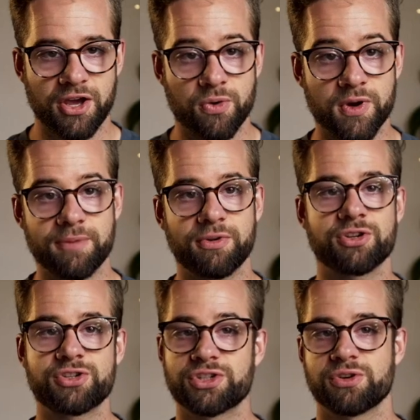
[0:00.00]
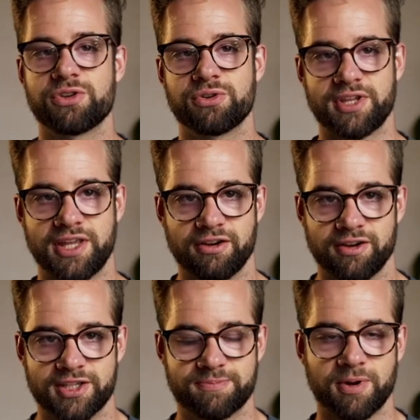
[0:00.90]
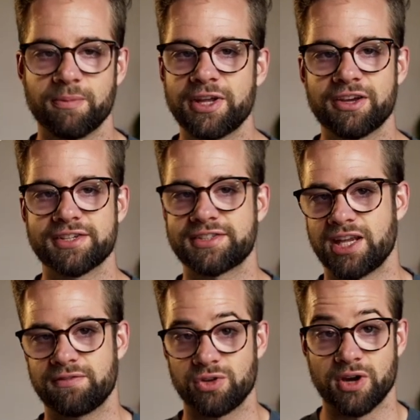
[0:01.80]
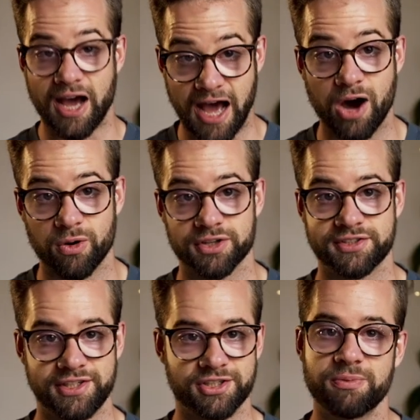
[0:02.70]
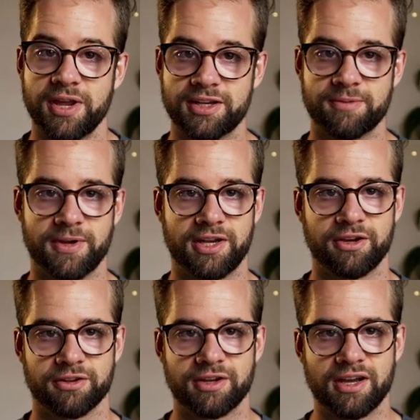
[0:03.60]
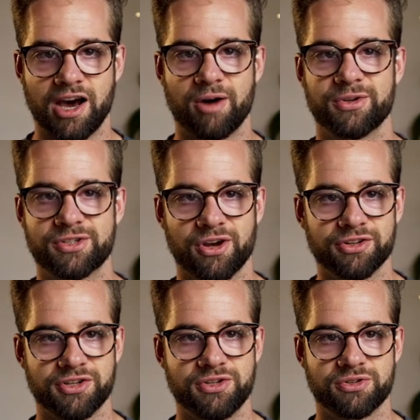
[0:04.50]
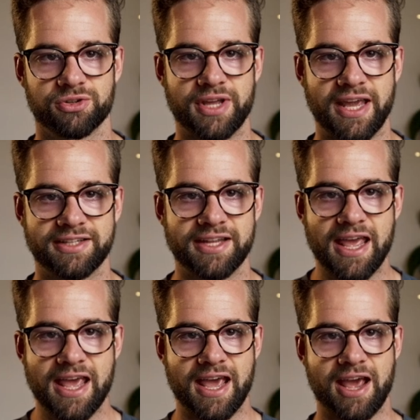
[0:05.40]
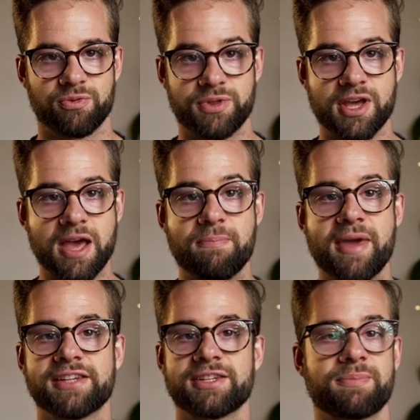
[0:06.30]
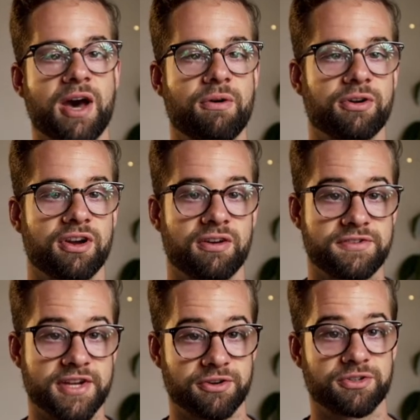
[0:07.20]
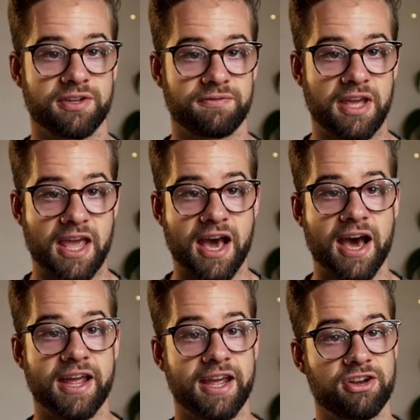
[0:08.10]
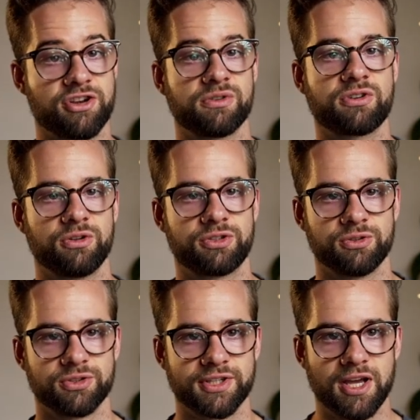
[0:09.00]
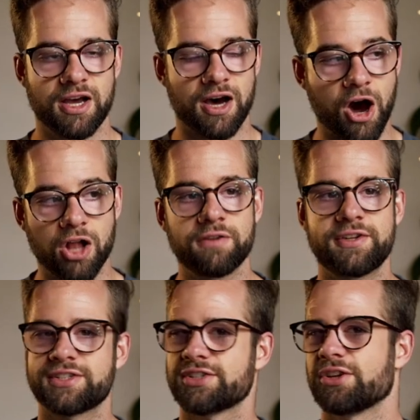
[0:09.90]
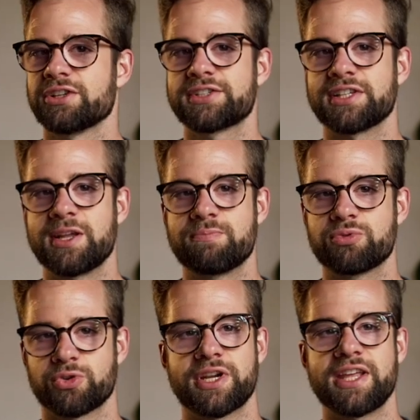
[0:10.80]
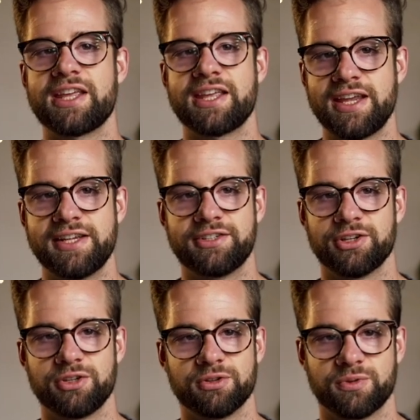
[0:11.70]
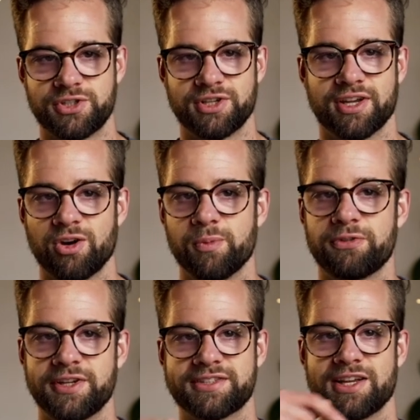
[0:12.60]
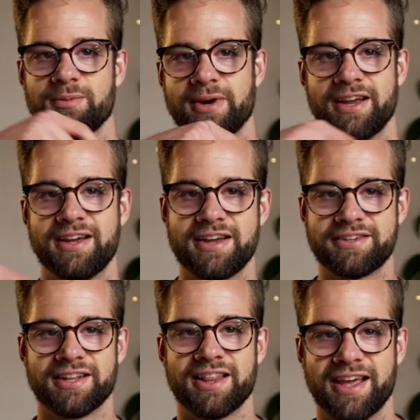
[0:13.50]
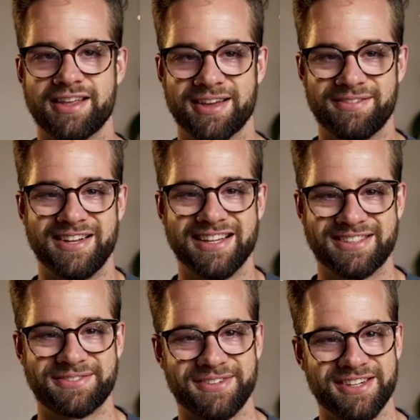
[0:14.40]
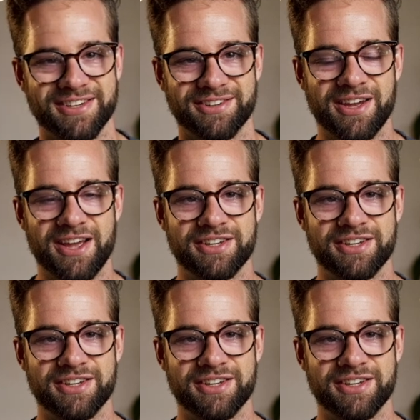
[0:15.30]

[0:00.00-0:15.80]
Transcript: What I'm gonna show you here is probably gonna save you hours each week depending on how much content you create, and with the amazing power of generative AI and no-code tools, all of this is honestly pretty easy to do, which you can hopefully tell by the length of this video.